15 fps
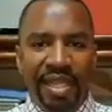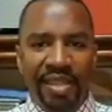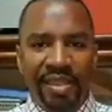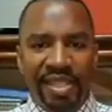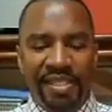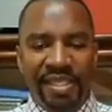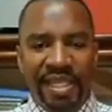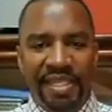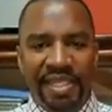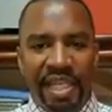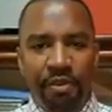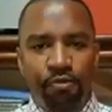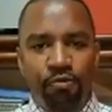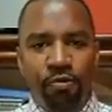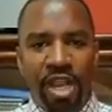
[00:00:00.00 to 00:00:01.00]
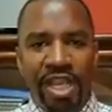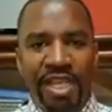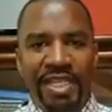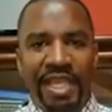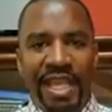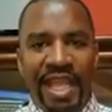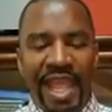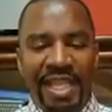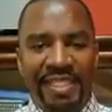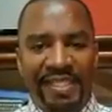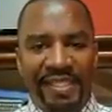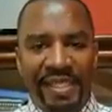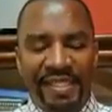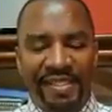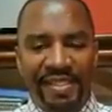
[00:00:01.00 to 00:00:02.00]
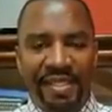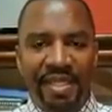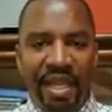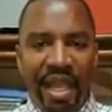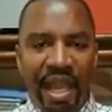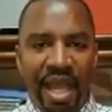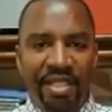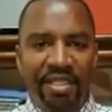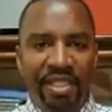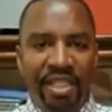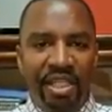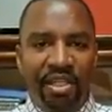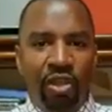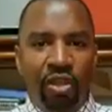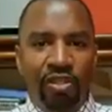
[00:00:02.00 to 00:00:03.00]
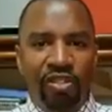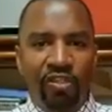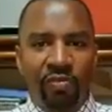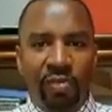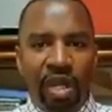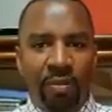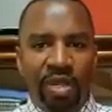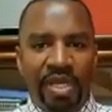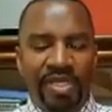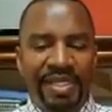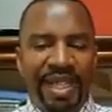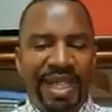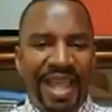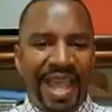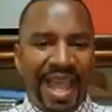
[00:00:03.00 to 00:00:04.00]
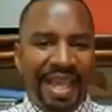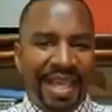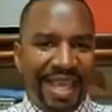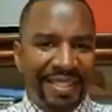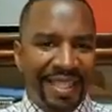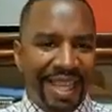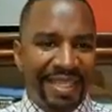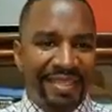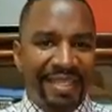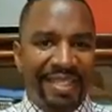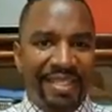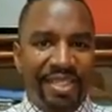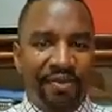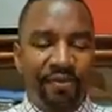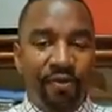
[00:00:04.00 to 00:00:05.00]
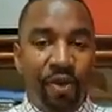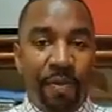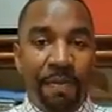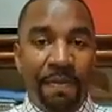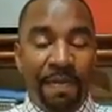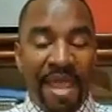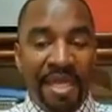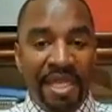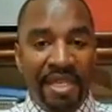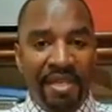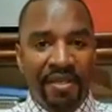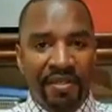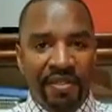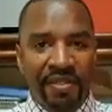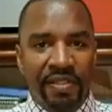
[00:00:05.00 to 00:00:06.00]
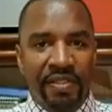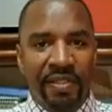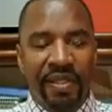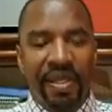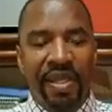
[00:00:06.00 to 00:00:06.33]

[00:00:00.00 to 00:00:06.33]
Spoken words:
This is a right that existed under the laws of Barbados and has existed for many years.